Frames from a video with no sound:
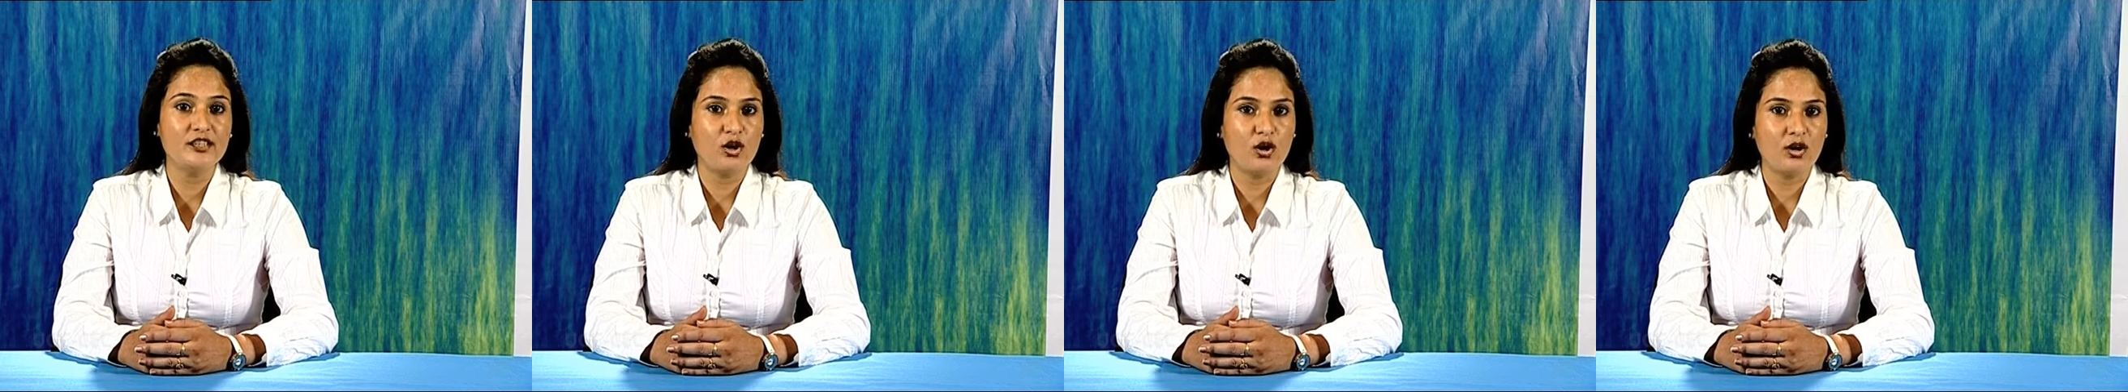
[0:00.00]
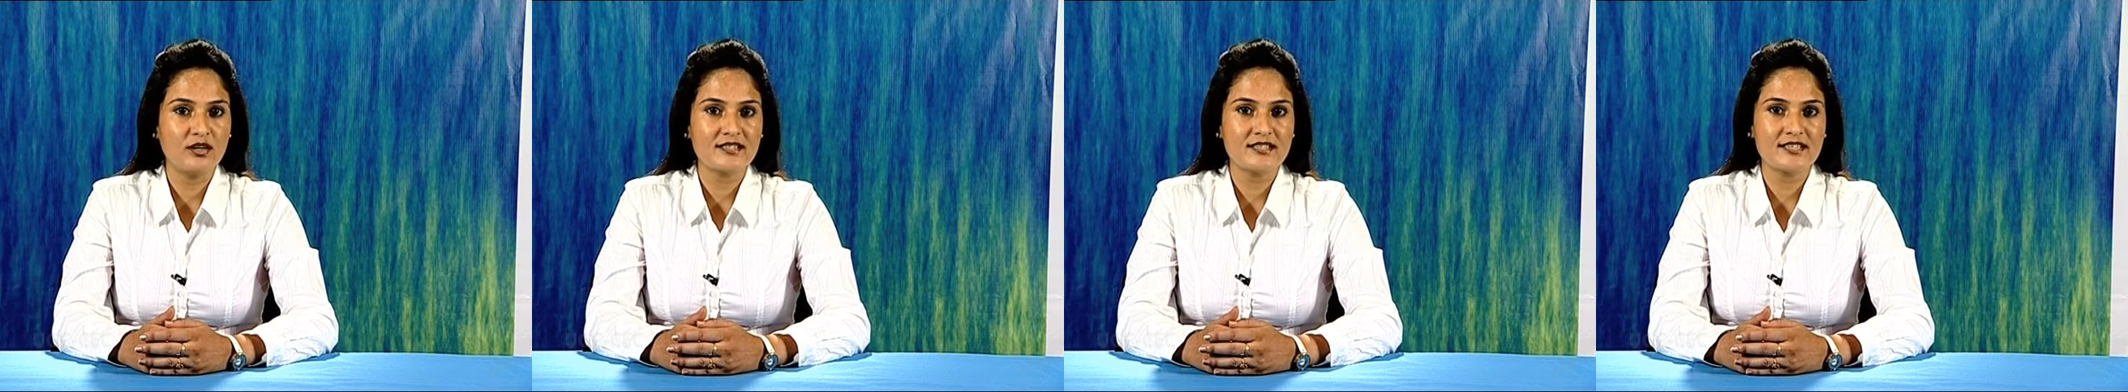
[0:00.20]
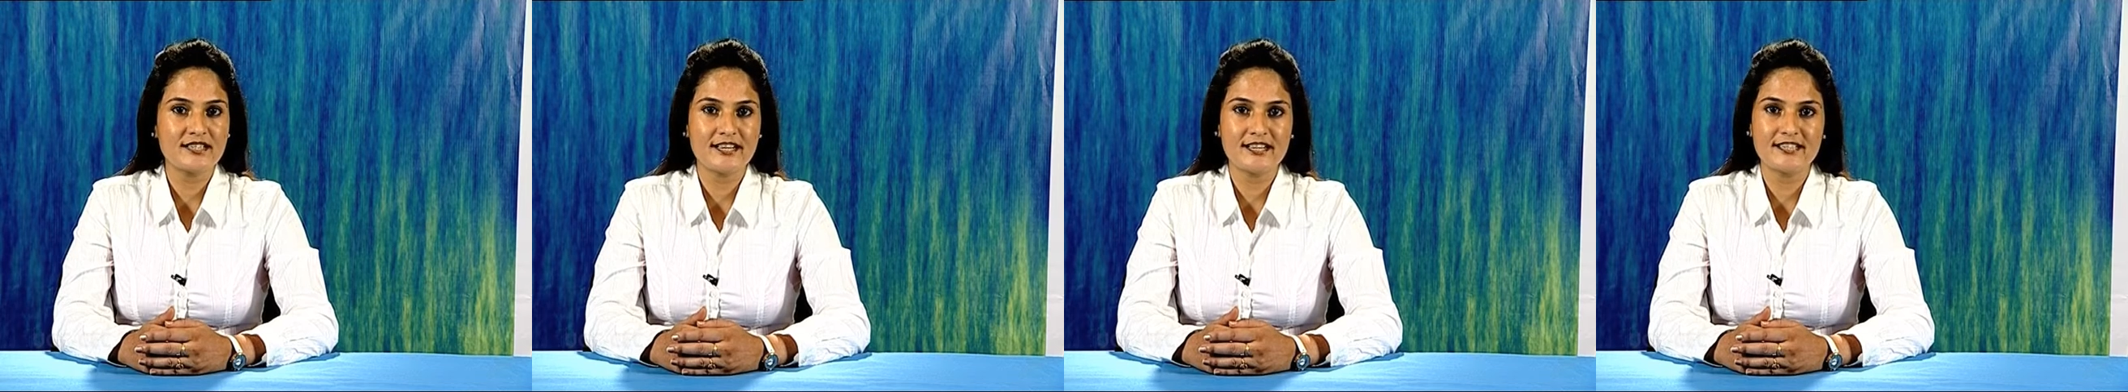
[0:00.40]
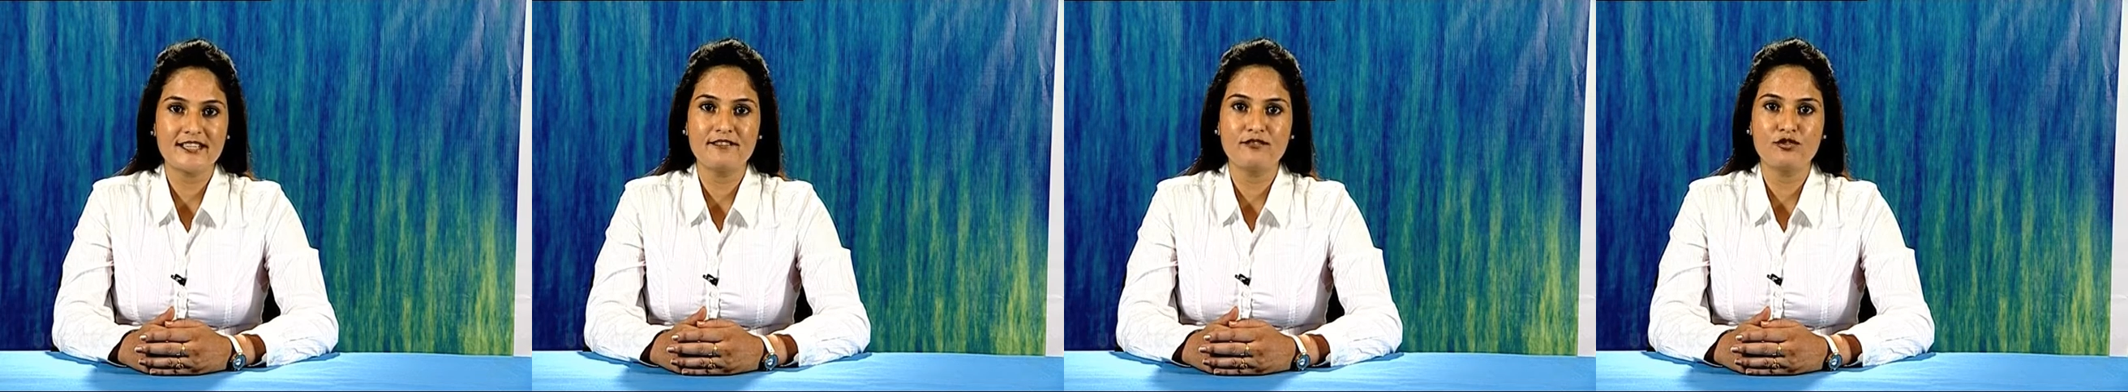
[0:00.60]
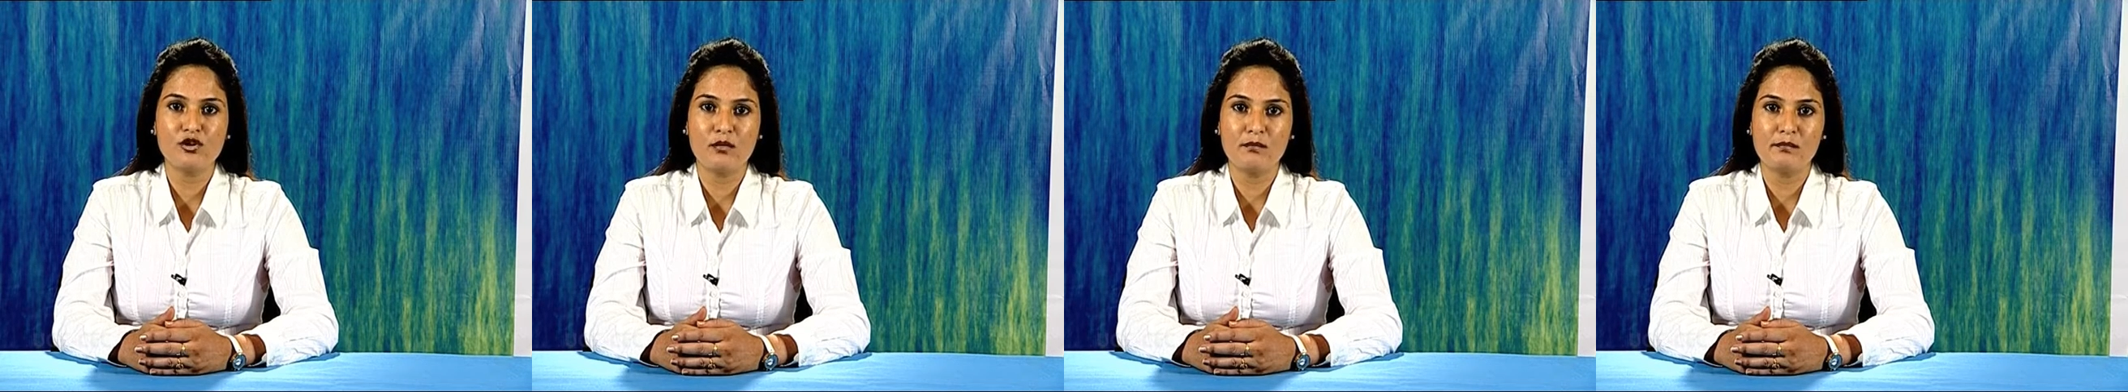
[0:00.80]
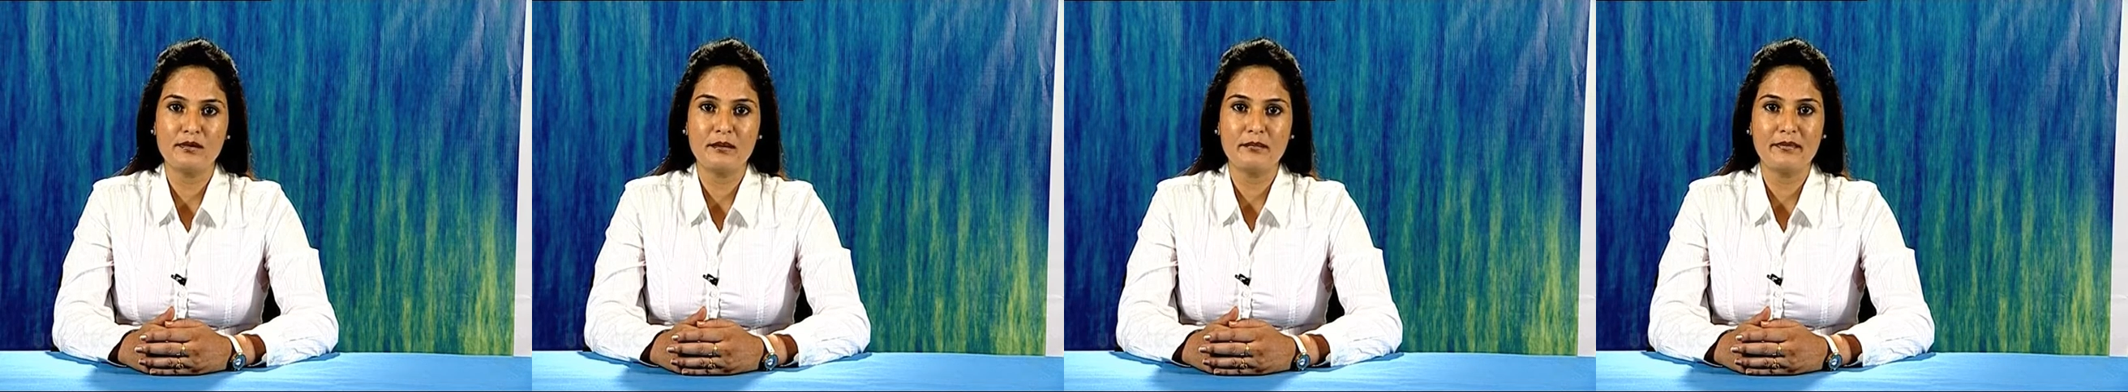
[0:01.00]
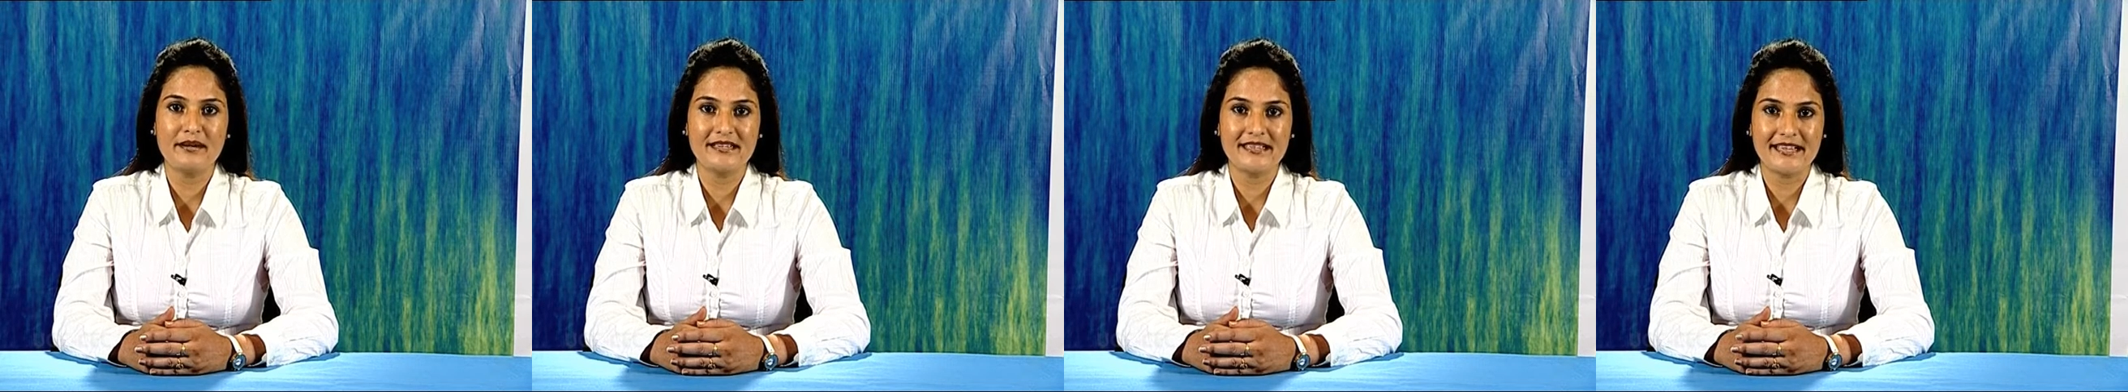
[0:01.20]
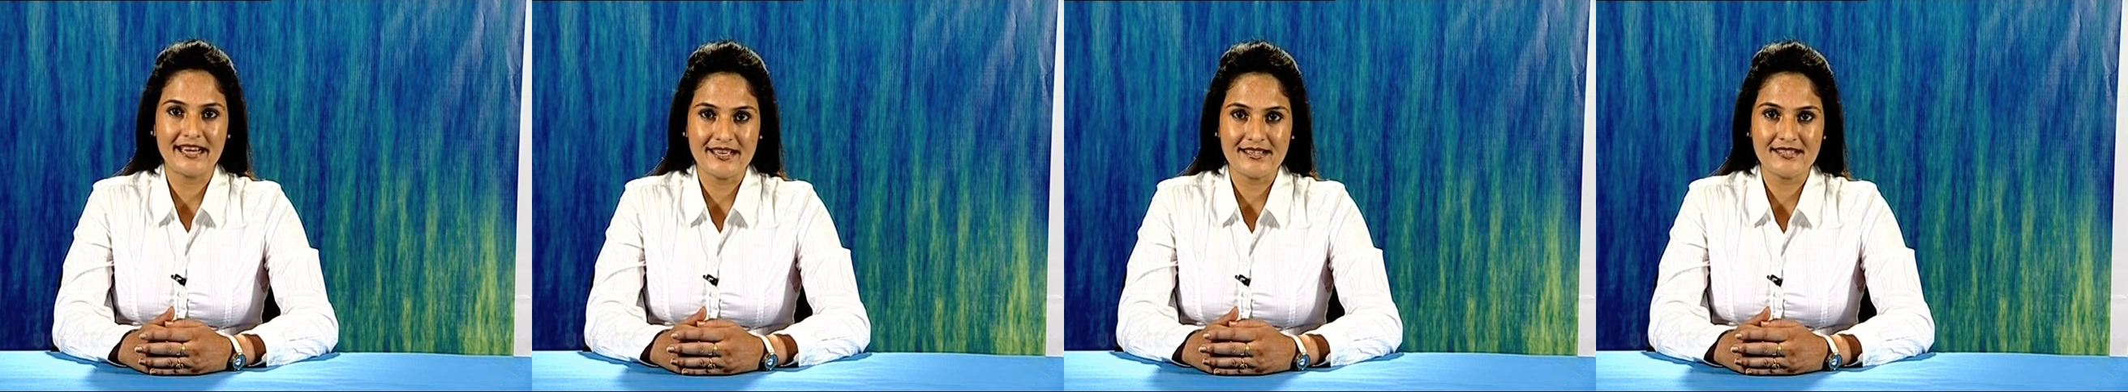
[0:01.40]
alternative
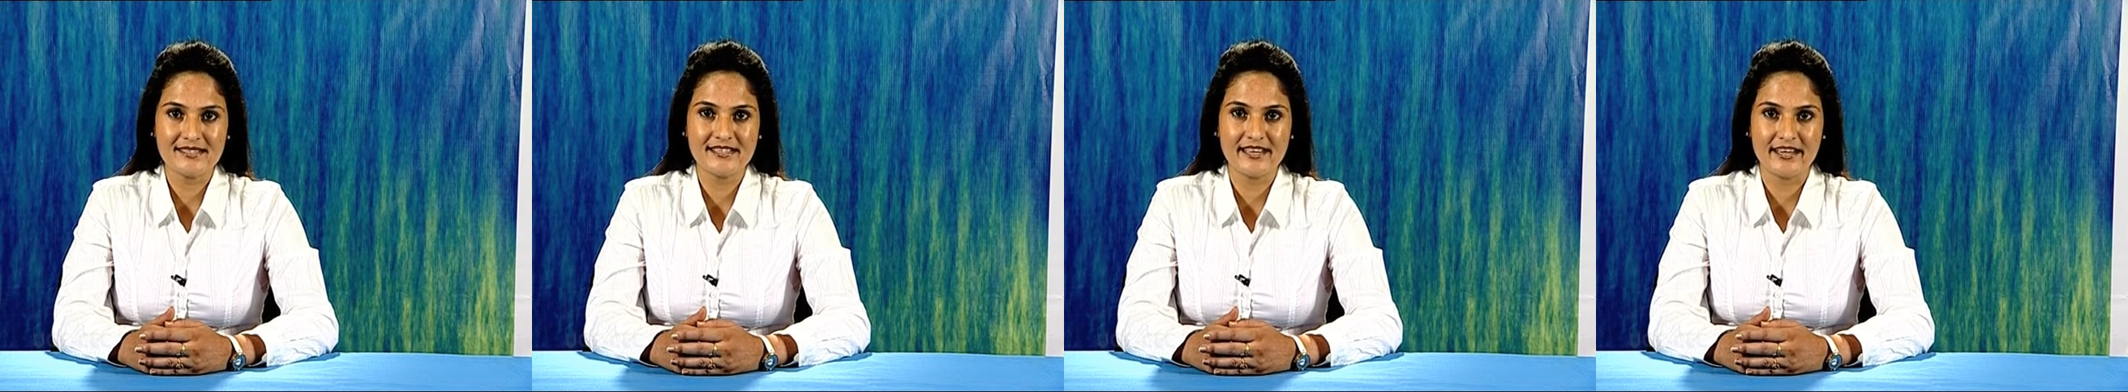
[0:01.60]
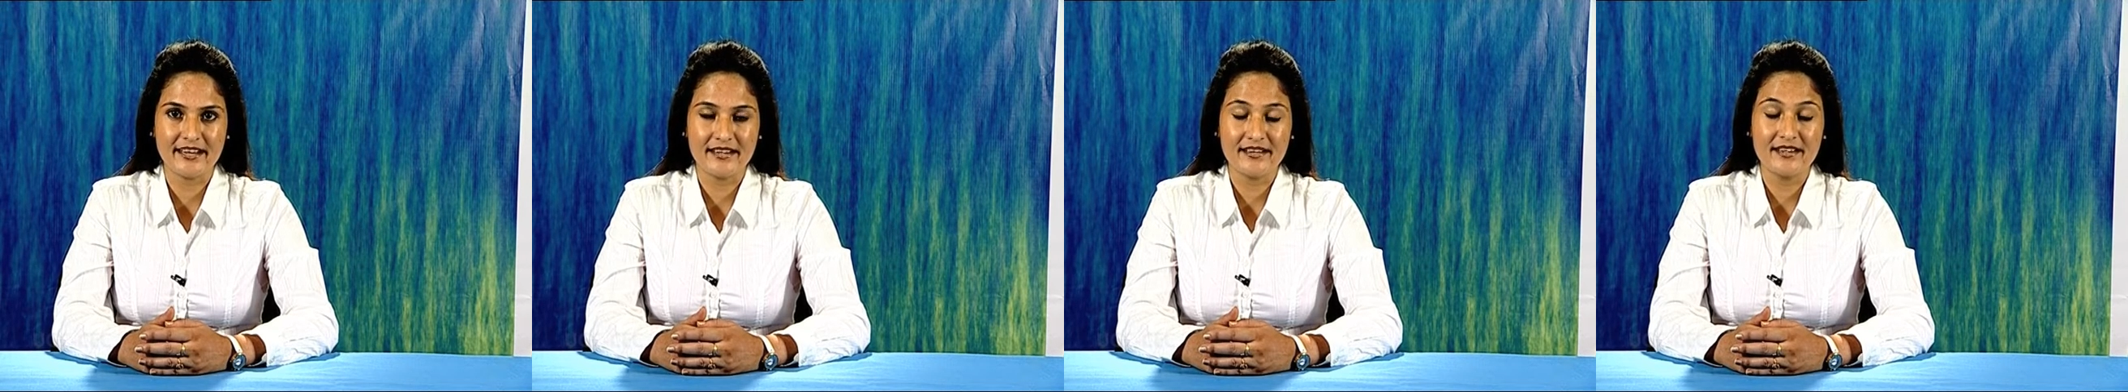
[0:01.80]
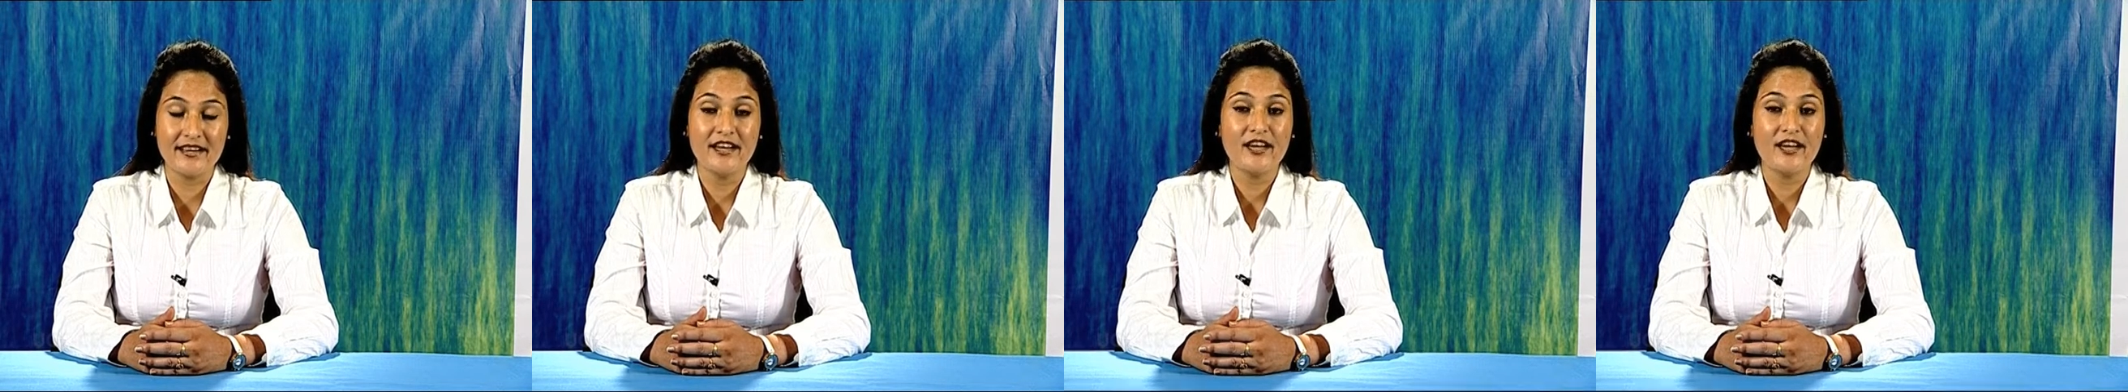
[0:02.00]
complement cascade